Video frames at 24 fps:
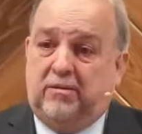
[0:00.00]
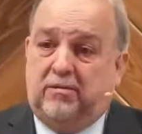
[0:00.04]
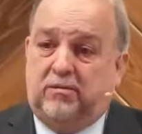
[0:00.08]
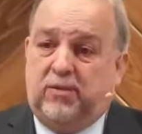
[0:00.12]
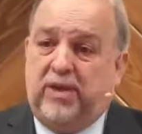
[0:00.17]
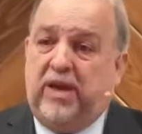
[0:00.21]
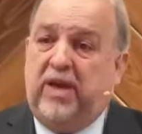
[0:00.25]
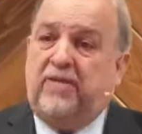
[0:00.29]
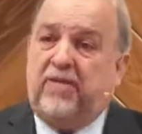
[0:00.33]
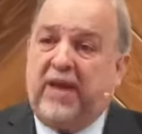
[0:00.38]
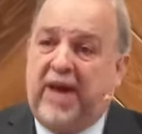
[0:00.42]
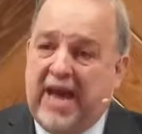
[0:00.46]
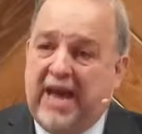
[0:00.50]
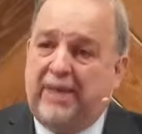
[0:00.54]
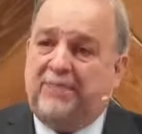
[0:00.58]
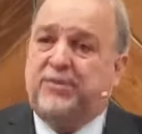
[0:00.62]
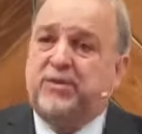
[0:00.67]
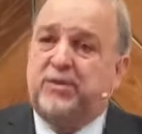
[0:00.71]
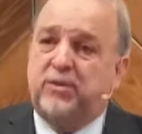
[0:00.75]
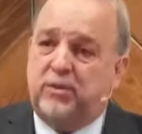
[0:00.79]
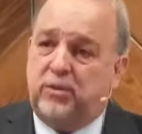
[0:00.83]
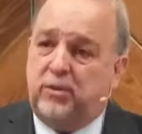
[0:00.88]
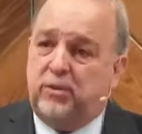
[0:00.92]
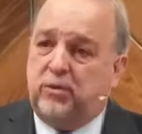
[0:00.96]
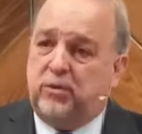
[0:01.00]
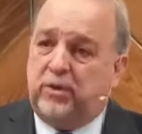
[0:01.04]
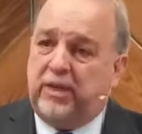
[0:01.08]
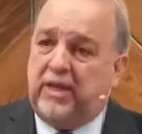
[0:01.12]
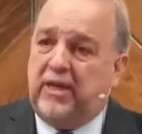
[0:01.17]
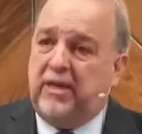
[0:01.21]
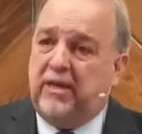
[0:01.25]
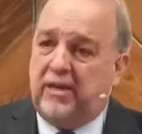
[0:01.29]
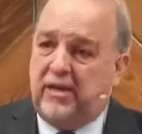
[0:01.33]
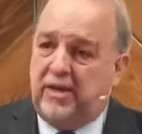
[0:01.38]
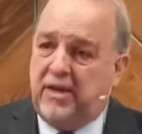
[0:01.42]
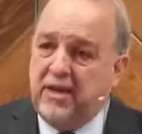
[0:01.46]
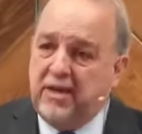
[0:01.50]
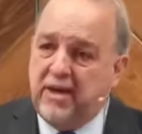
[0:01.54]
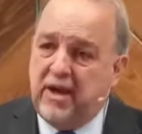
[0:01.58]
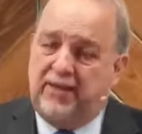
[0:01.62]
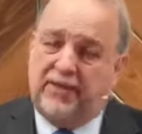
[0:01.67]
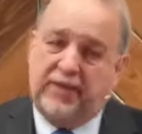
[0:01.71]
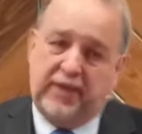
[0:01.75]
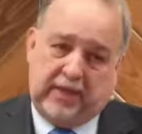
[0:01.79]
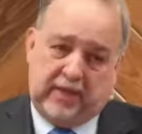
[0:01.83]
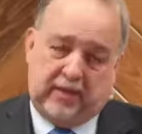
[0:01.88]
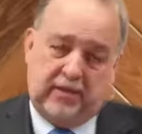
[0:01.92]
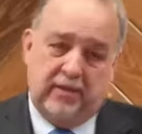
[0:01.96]
We have absolutely
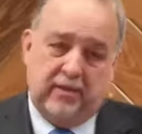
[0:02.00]
nothing.